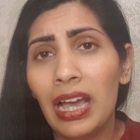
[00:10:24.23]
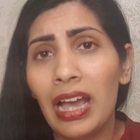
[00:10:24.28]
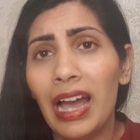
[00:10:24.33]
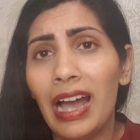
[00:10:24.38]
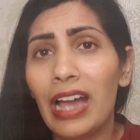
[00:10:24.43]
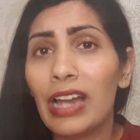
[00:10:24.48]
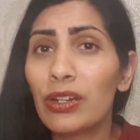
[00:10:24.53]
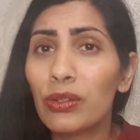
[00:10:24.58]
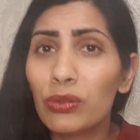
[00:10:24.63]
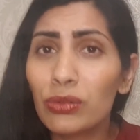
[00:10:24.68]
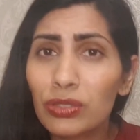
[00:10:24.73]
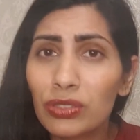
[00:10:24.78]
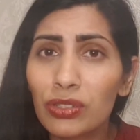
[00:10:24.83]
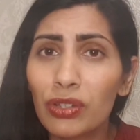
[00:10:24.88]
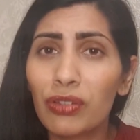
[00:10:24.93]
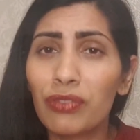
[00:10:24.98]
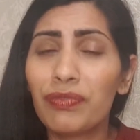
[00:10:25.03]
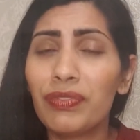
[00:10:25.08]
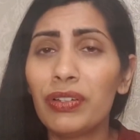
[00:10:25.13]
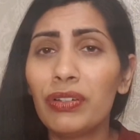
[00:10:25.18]
And also
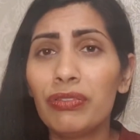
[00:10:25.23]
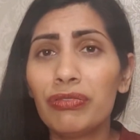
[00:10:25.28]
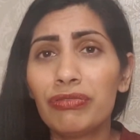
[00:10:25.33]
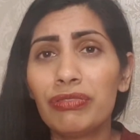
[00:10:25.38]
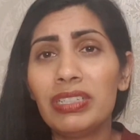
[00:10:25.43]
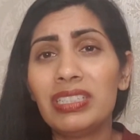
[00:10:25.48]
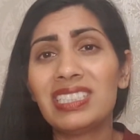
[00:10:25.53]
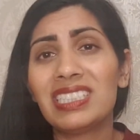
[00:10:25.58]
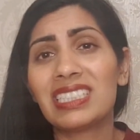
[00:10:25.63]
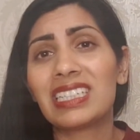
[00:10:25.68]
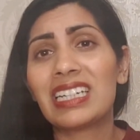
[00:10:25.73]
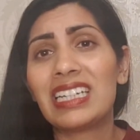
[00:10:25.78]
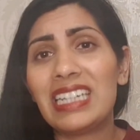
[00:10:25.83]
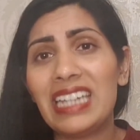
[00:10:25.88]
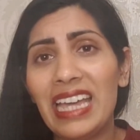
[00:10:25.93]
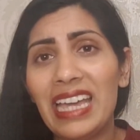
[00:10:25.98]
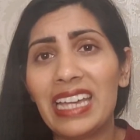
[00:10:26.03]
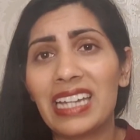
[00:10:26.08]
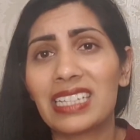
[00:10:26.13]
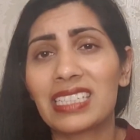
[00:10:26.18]
feel free to
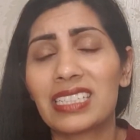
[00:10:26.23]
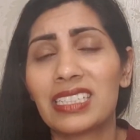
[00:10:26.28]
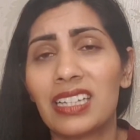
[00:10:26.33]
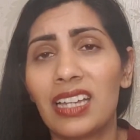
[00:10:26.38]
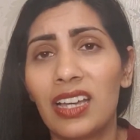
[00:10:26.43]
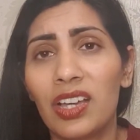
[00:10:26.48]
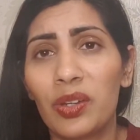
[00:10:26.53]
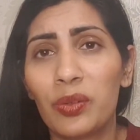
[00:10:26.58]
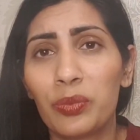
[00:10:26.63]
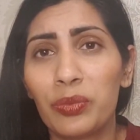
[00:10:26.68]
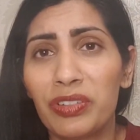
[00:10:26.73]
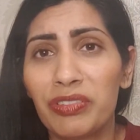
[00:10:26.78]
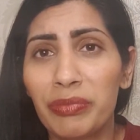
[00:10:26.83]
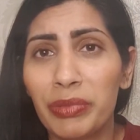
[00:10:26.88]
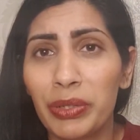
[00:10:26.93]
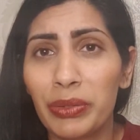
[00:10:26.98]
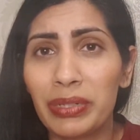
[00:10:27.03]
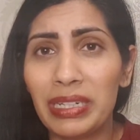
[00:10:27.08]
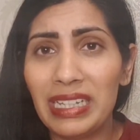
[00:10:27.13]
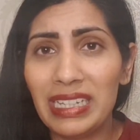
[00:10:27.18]
connect with
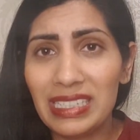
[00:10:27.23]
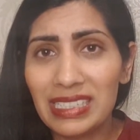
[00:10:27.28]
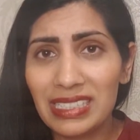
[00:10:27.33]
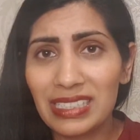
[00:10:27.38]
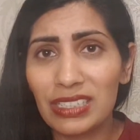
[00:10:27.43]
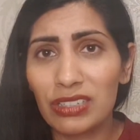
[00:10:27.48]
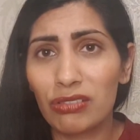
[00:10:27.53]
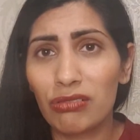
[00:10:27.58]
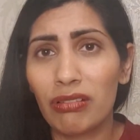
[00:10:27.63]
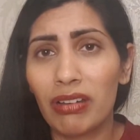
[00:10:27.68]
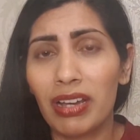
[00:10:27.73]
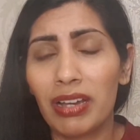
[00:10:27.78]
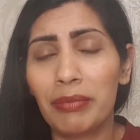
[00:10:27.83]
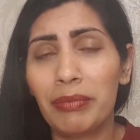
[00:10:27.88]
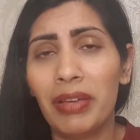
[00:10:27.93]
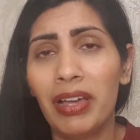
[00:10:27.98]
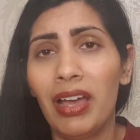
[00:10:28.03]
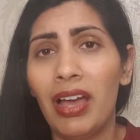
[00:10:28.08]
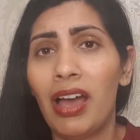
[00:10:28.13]
me on Instagram.